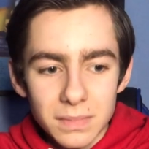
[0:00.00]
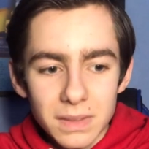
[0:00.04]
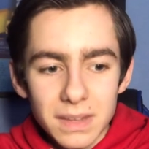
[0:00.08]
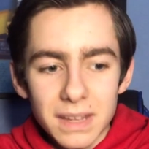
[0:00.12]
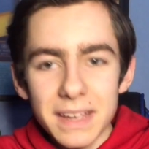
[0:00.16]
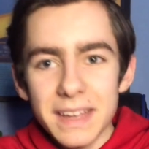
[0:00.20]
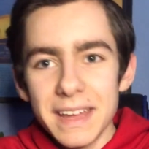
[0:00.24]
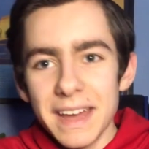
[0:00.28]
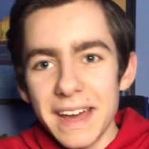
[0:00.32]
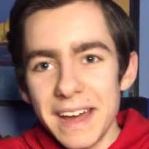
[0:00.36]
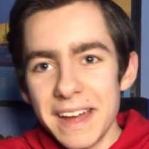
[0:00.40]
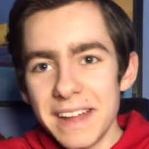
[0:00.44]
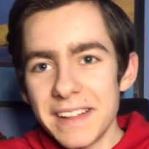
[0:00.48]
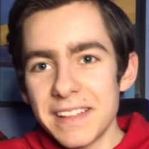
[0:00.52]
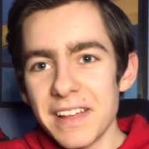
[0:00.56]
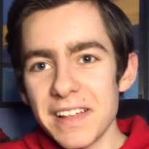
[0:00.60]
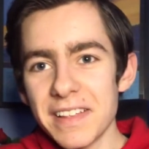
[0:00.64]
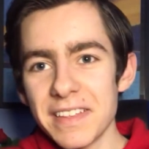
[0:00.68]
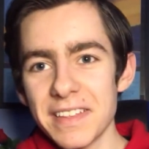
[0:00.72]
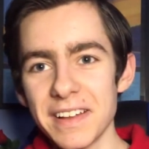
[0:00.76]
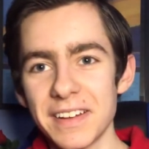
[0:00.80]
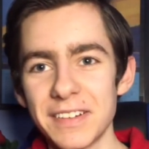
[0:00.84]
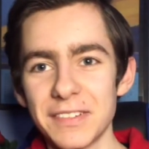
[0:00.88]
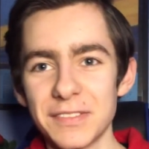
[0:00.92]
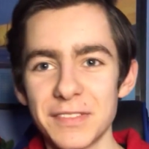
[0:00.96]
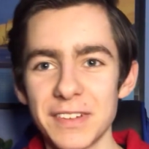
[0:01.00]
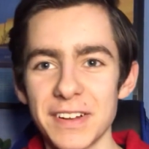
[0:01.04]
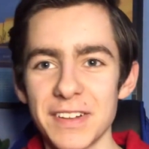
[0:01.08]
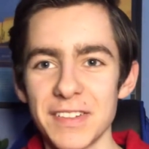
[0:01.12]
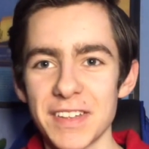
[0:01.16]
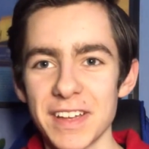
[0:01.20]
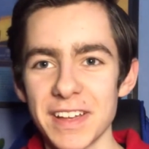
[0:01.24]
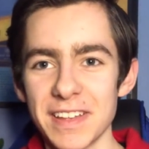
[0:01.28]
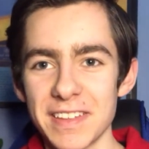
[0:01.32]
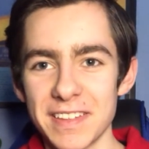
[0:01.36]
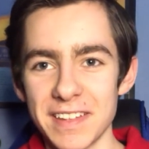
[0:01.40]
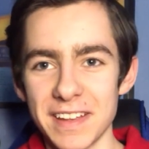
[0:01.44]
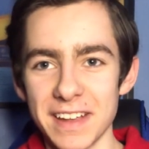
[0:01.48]
Yeah, it does sound
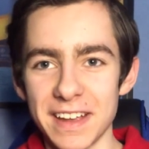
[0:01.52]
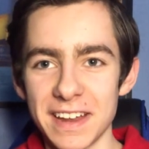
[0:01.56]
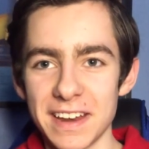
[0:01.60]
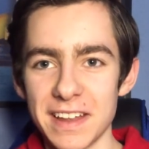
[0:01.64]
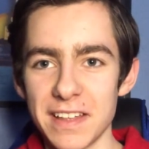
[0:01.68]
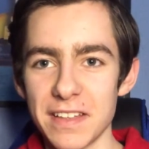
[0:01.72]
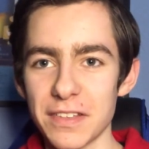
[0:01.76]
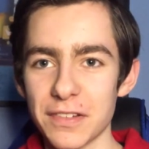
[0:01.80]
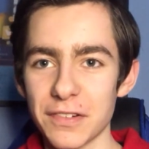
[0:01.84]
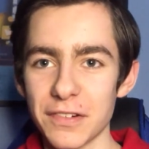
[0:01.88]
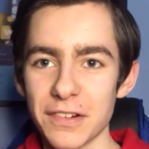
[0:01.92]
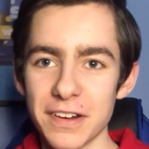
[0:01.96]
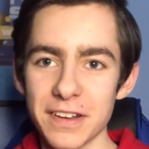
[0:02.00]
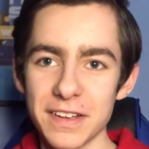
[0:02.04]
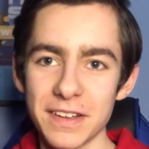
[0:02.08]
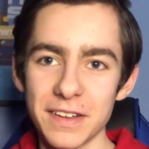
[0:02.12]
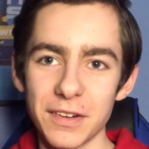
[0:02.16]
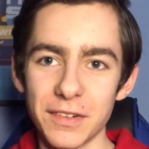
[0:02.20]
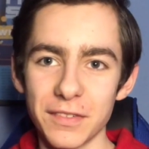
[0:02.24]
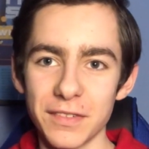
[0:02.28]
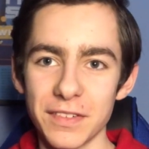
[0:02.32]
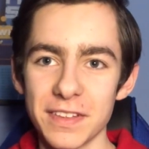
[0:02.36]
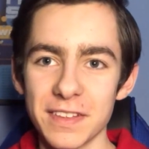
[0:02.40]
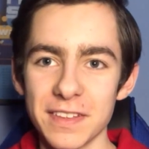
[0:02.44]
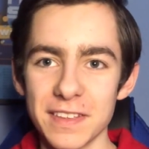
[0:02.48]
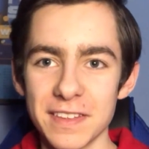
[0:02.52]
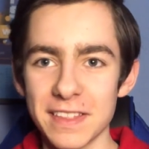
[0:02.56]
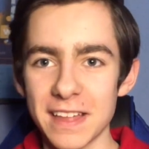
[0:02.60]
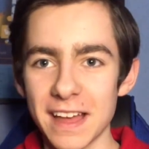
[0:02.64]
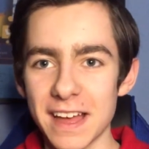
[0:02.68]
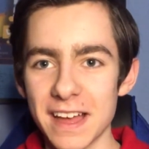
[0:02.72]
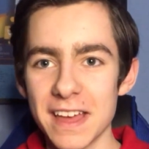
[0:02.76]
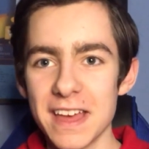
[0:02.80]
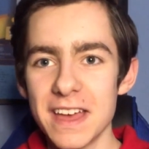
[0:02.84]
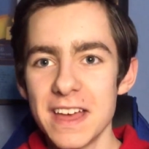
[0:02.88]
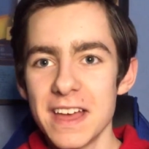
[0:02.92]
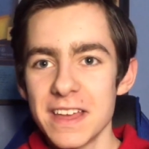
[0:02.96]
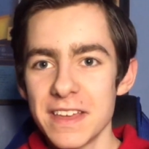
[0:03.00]
fantastic, and it's great, obviously,
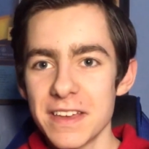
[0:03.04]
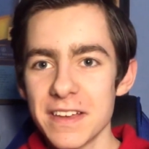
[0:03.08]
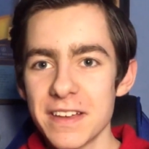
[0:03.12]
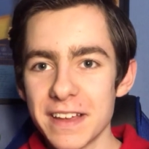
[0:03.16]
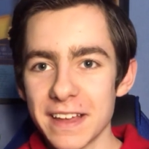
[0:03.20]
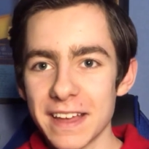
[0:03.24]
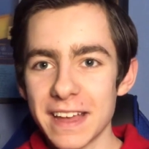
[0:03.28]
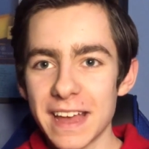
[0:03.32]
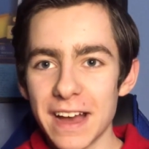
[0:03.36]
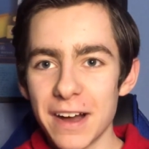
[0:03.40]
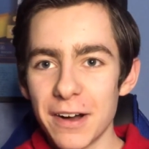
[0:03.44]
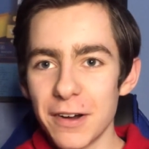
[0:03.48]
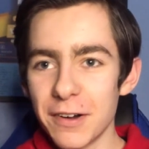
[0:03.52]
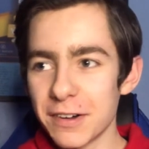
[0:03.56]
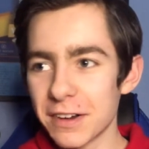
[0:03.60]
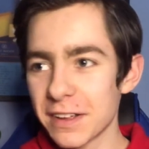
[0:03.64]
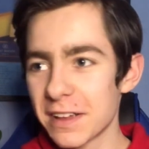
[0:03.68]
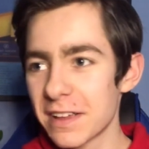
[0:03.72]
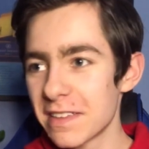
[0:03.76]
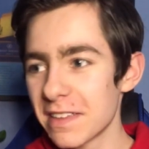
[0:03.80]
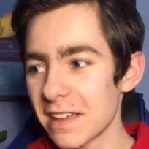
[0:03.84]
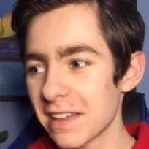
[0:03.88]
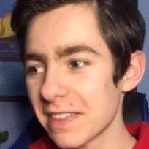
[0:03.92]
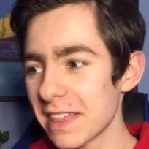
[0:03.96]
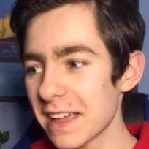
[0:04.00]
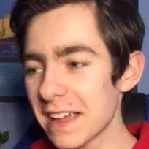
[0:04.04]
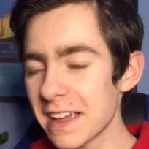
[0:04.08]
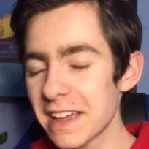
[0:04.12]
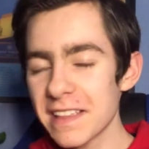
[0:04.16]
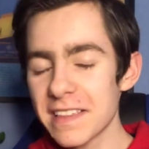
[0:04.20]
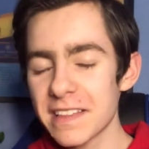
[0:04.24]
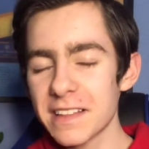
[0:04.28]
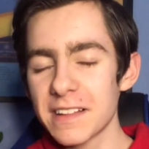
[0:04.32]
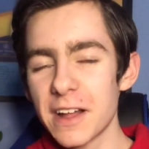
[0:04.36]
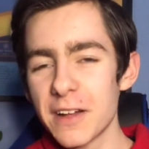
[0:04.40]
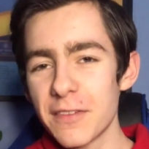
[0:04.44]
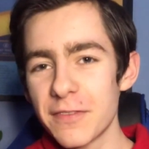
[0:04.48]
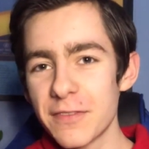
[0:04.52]
that you can get on, because I think
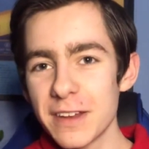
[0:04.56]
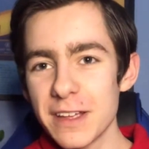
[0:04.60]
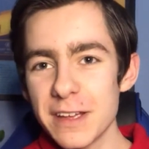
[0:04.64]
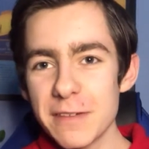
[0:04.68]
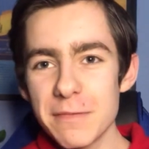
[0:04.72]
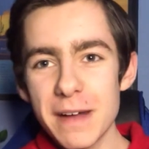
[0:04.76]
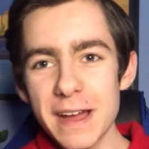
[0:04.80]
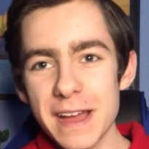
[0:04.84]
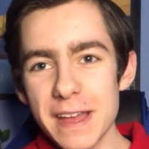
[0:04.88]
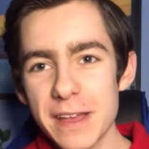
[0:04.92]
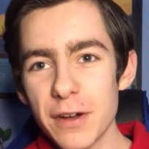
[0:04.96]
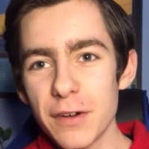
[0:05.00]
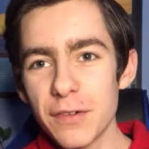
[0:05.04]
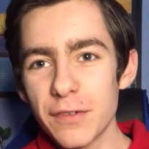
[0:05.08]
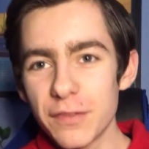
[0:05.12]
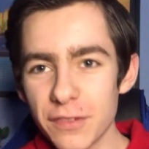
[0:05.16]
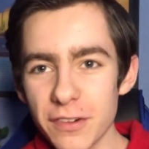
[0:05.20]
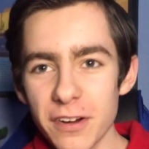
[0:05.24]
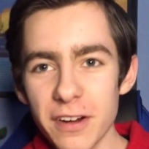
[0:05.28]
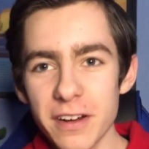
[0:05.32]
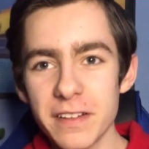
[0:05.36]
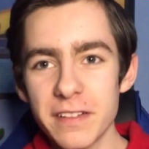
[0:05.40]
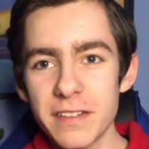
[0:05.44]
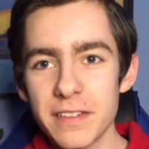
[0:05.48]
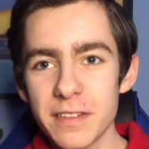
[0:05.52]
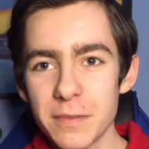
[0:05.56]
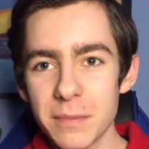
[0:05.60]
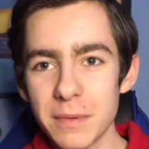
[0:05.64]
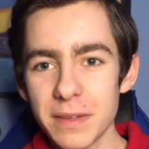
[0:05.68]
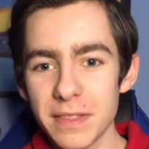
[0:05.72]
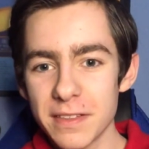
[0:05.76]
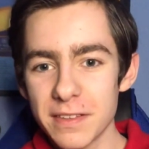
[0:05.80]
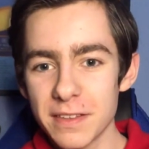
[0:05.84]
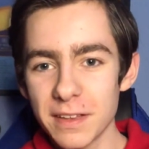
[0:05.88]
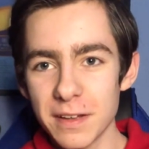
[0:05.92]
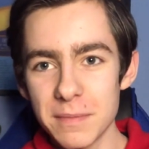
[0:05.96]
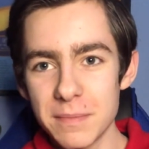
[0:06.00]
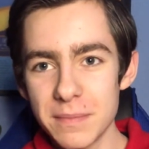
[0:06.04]
it's lovely where you're friends
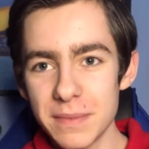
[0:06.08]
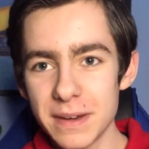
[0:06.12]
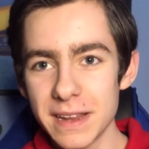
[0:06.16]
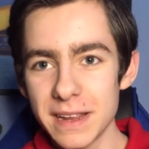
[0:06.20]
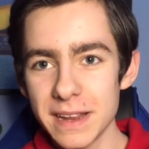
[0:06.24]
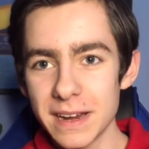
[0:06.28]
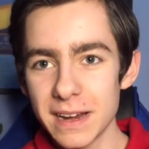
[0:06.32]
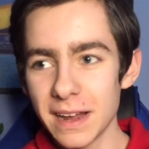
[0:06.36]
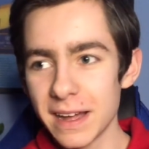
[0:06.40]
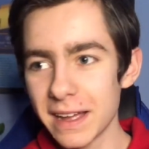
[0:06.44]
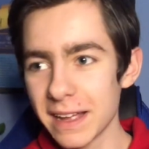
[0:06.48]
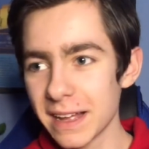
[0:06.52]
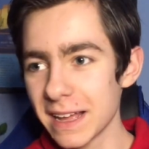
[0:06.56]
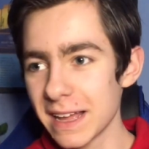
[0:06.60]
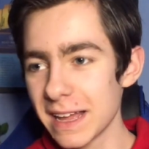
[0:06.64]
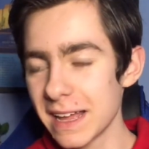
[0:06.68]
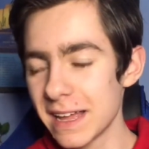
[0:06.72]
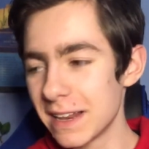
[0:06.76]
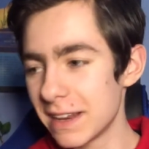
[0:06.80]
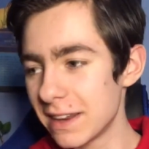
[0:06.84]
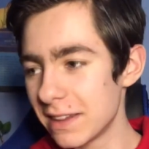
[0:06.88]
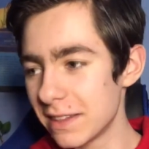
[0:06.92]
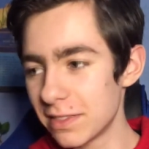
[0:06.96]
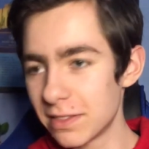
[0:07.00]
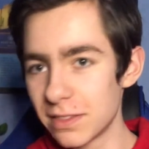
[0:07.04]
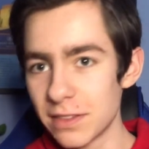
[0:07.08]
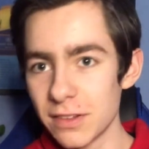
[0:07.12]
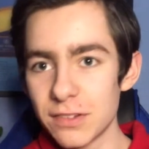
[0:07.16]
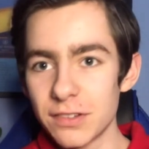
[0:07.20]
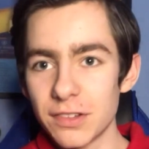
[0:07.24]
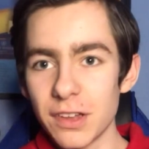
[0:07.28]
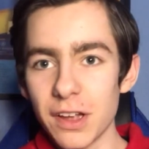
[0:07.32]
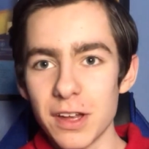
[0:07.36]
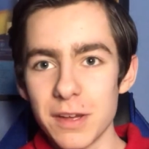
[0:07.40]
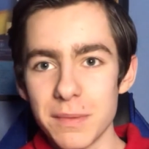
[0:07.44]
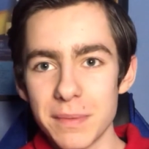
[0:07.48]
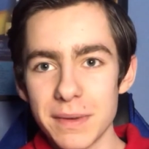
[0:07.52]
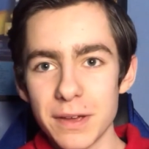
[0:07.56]
with somebody, like, in the
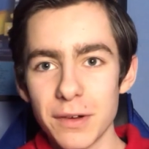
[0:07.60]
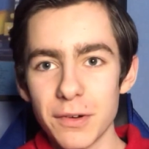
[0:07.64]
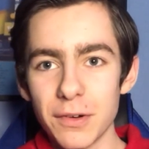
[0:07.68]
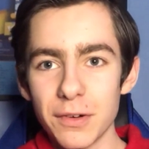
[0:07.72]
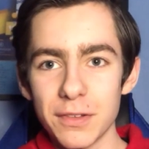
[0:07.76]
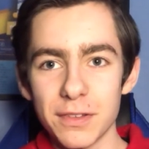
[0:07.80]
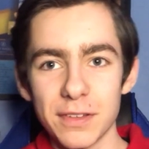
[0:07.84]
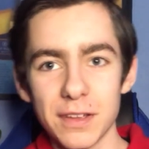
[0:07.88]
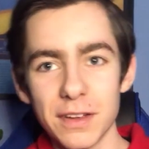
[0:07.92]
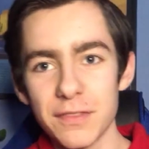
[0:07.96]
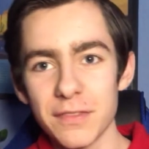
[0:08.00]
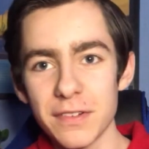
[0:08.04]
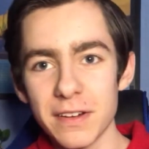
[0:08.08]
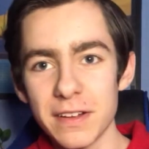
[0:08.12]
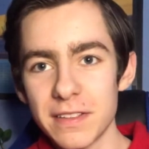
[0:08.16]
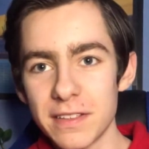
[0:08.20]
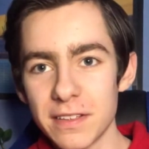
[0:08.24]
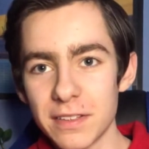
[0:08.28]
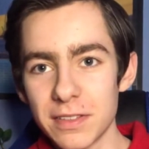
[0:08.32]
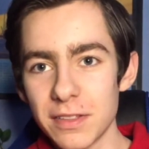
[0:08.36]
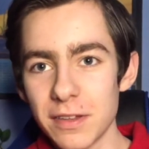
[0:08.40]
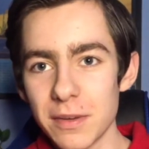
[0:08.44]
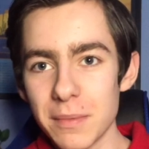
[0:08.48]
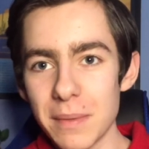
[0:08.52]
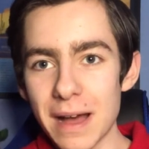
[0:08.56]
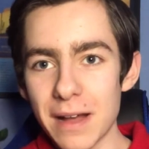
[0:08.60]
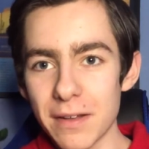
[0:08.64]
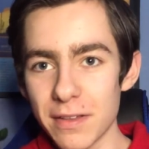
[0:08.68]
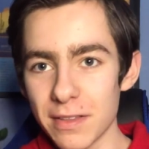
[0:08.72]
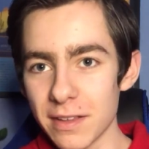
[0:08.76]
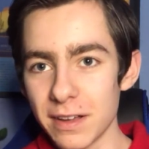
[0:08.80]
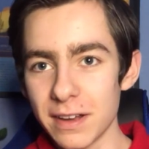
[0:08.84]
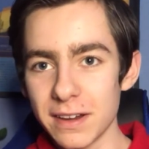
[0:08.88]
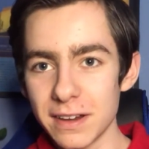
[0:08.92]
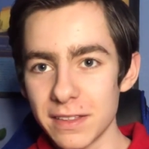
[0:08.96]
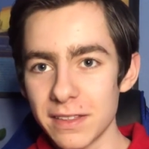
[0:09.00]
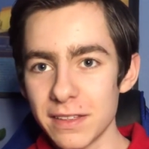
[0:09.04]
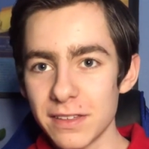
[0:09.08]
show, but you're also friends with them
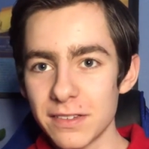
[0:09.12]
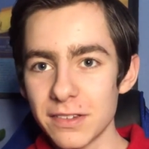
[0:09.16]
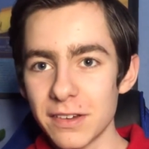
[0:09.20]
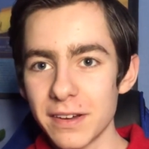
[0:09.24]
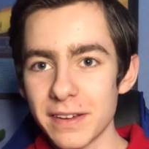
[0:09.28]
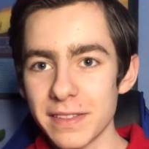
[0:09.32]
outside of the show.